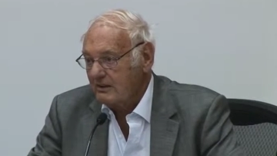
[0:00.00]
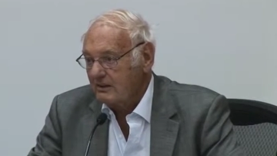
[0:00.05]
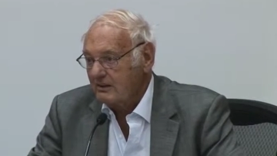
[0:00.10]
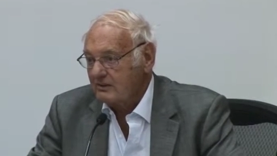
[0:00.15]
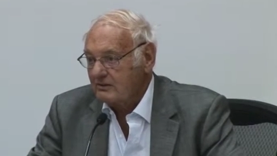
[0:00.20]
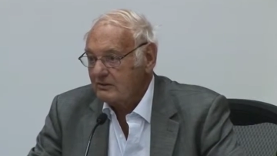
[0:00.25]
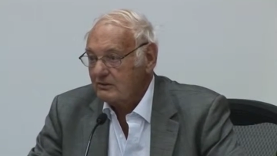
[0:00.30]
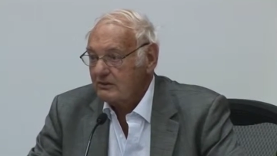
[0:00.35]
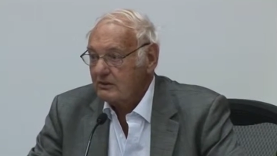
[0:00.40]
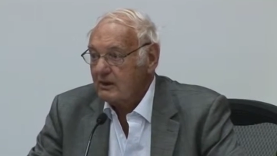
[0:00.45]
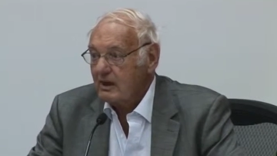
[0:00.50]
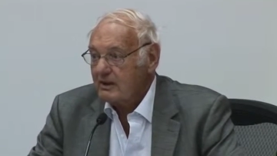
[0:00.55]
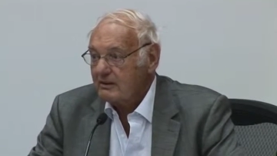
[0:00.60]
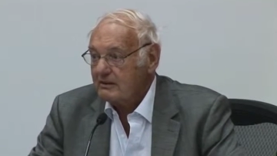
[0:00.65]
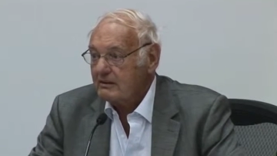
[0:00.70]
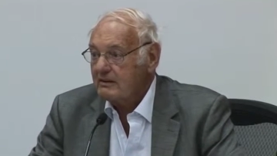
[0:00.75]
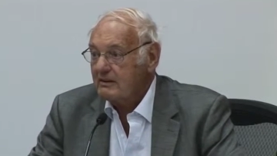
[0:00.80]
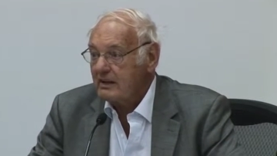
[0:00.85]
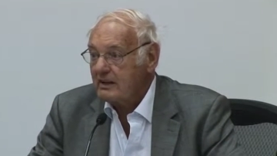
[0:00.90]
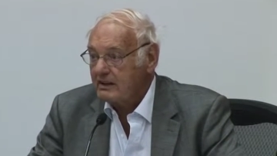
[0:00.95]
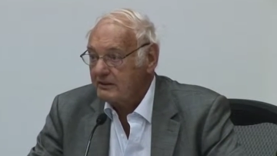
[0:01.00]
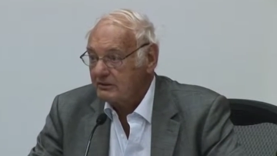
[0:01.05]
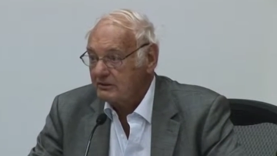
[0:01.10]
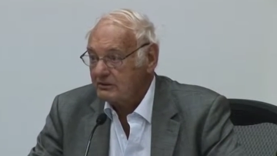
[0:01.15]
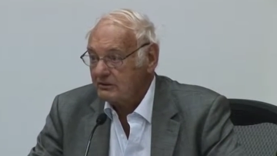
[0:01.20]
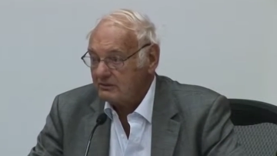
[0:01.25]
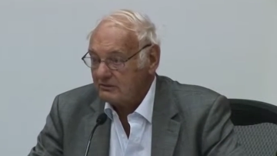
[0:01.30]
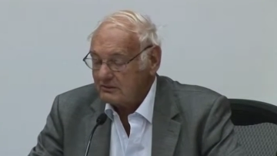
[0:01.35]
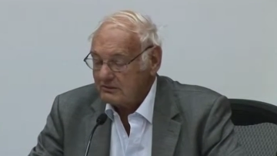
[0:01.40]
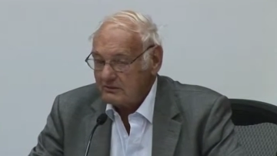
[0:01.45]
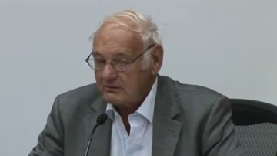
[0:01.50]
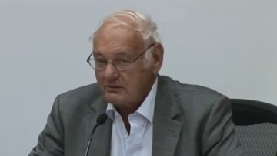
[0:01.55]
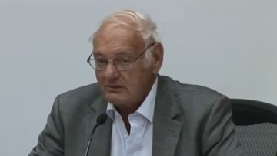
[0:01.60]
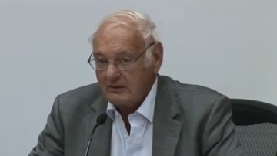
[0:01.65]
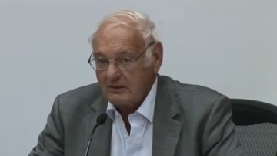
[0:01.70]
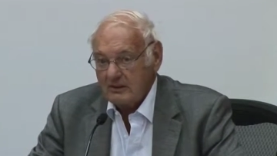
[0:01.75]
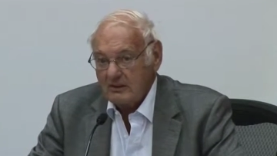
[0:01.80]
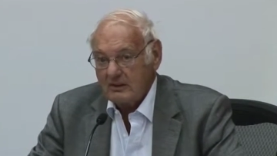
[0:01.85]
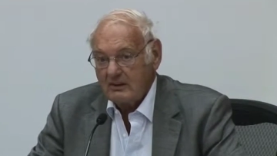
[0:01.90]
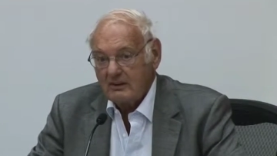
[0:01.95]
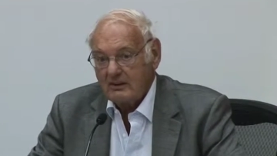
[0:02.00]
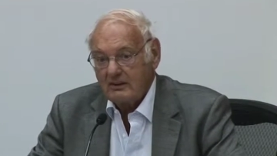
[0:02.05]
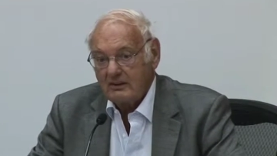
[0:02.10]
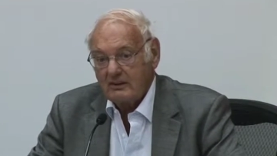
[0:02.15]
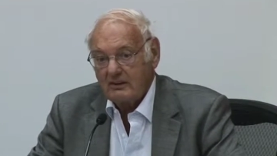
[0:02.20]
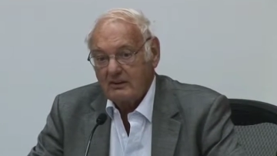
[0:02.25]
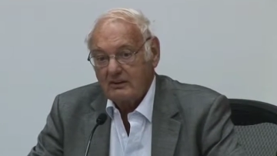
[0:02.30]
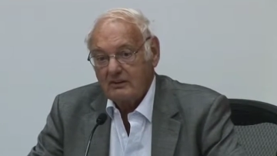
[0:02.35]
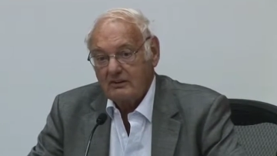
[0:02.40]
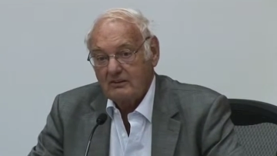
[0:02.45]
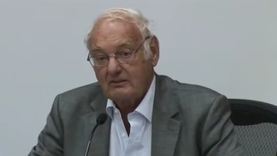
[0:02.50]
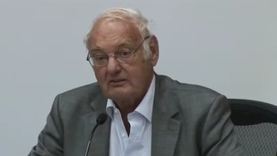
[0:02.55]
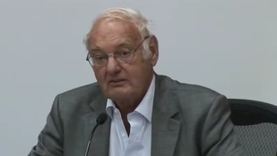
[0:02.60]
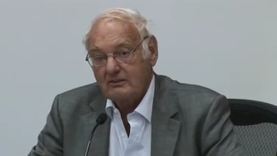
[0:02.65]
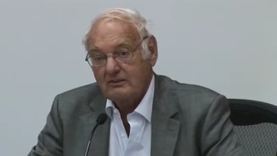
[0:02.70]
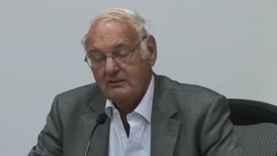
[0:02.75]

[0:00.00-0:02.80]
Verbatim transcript: uh, the United Nations uh,